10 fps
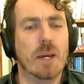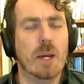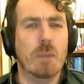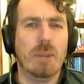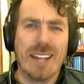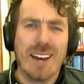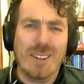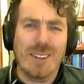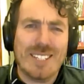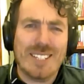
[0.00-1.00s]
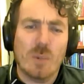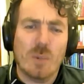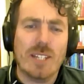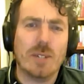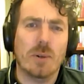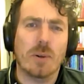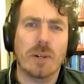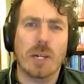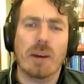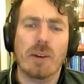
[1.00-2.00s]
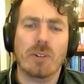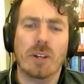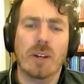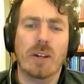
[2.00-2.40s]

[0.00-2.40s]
But now listen when he's talking about